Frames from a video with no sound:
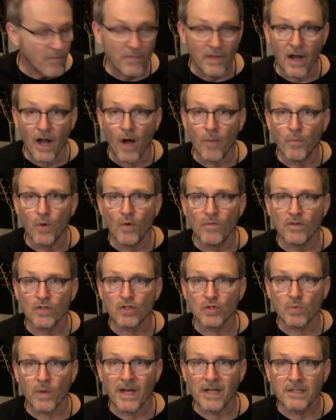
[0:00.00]
I'll move to
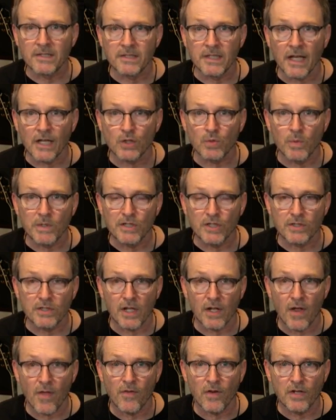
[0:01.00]
string 6, which is
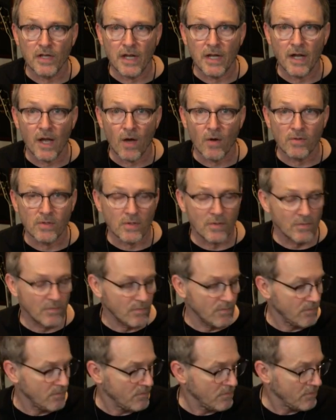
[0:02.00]
another D note.
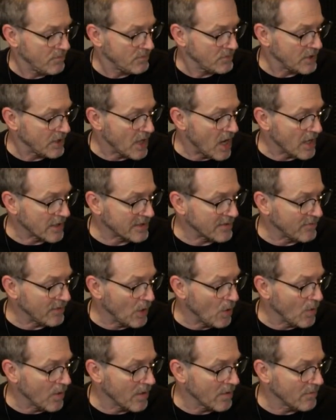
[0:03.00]
It's an octave
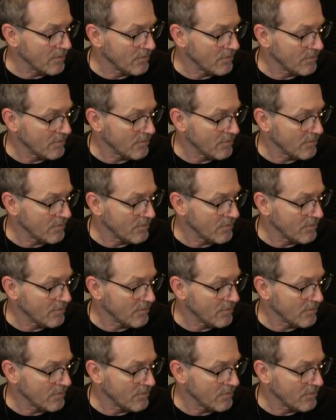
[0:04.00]
lower.